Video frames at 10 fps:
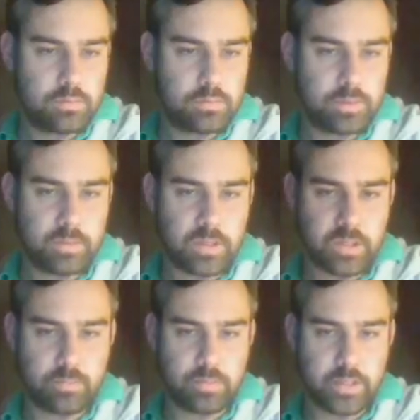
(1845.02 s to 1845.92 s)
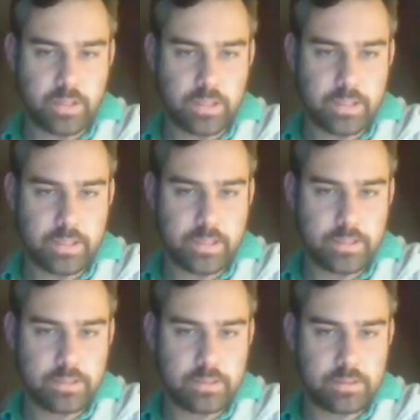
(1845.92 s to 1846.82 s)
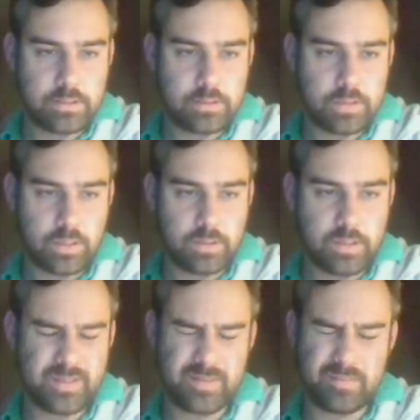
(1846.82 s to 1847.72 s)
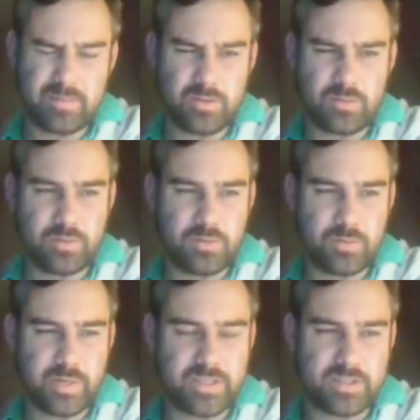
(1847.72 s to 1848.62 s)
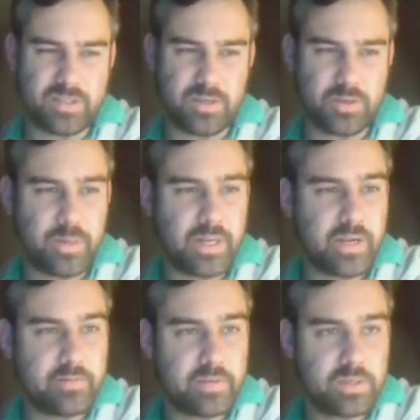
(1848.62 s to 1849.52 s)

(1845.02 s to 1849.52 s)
I'm not gonna play the land. The Twin is just not doing anything.